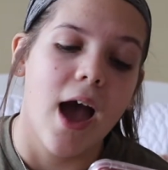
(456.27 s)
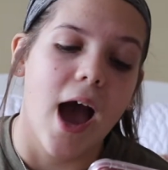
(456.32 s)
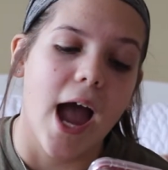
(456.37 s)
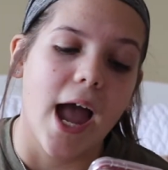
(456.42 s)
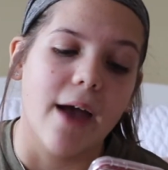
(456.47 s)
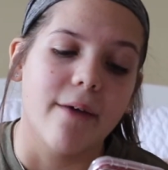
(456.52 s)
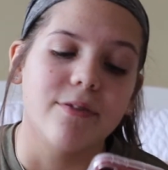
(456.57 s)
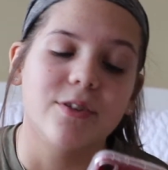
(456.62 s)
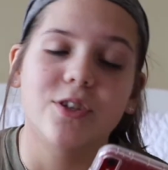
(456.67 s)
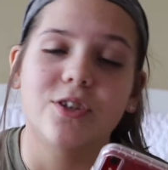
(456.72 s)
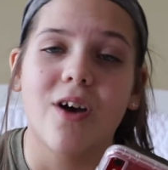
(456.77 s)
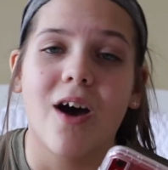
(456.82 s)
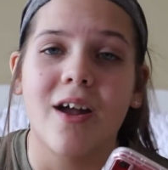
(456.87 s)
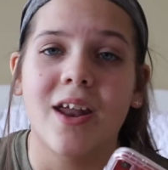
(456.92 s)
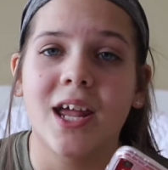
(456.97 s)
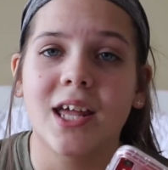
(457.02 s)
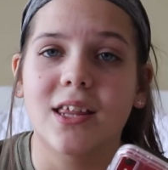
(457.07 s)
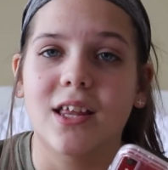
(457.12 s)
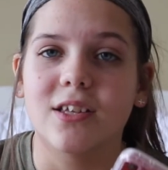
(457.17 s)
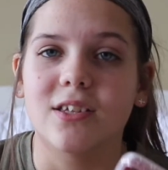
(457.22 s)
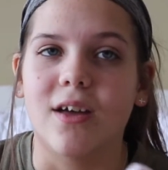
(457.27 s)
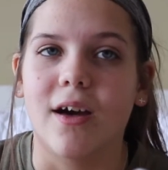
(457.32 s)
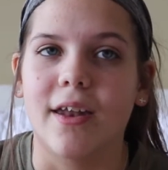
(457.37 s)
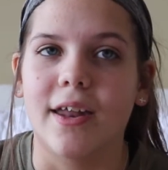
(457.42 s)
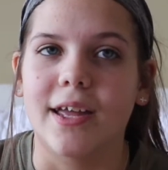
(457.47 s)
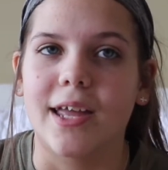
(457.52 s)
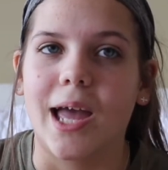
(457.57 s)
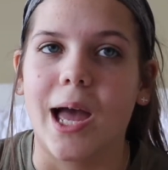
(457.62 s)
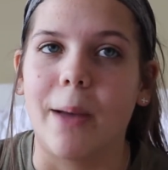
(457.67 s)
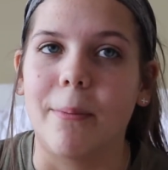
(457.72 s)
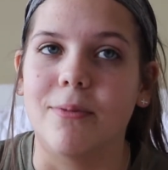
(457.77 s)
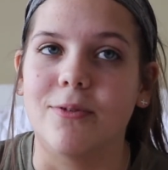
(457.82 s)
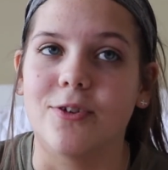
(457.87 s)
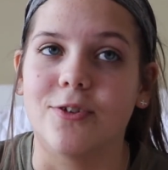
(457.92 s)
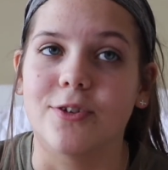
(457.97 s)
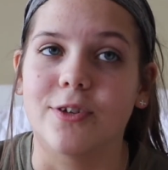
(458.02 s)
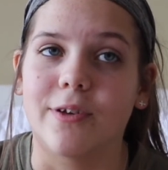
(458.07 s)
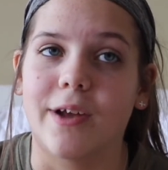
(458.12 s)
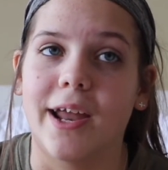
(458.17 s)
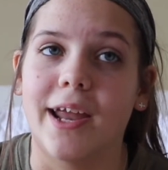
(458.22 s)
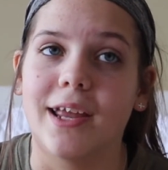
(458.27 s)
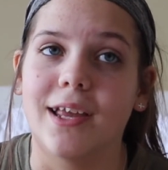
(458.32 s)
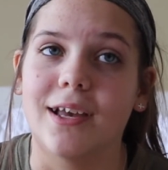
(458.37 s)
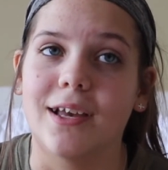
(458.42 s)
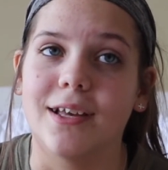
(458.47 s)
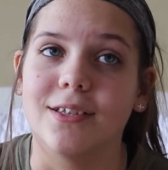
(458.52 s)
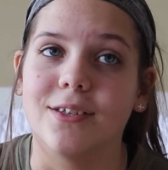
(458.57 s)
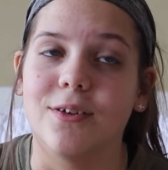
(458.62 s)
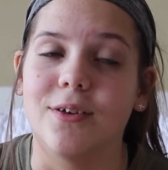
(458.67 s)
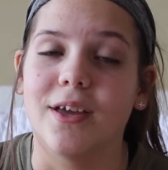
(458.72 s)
I have Sonic, the Sonic app, which is great because